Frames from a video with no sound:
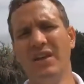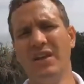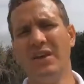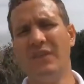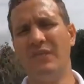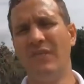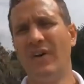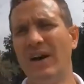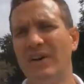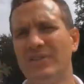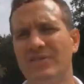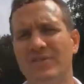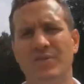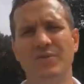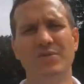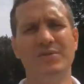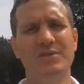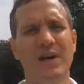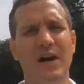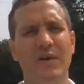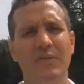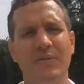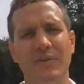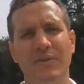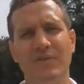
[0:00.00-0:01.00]
advisor who's
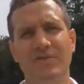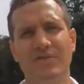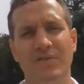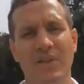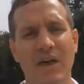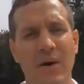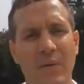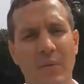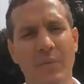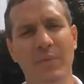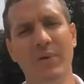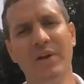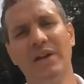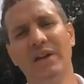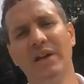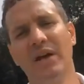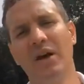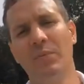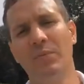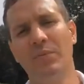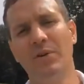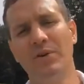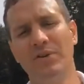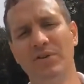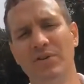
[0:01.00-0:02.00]
out there, so that way we can
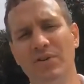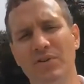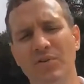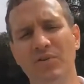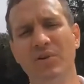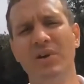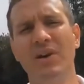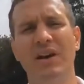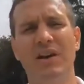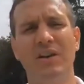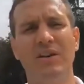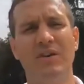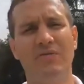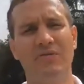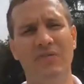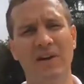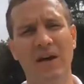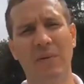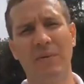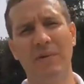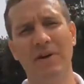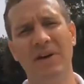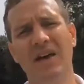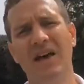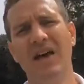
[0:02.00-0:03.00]
help put you and your
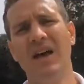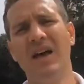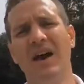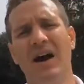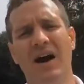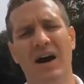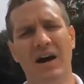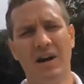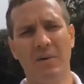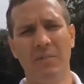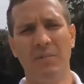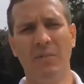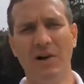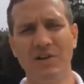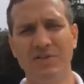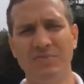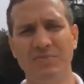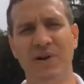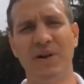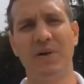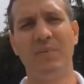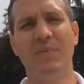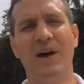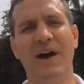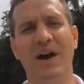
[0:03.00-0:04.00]
family on a much
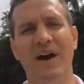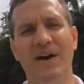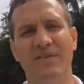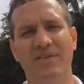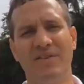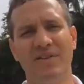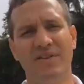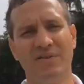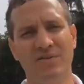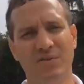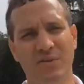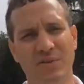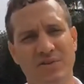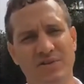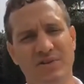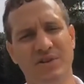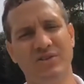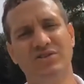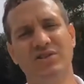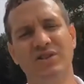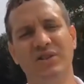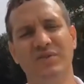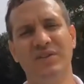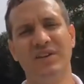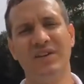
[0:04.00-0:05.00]
better path towards
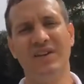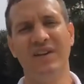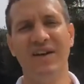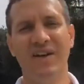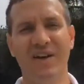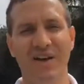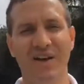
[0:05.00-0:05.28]
achieving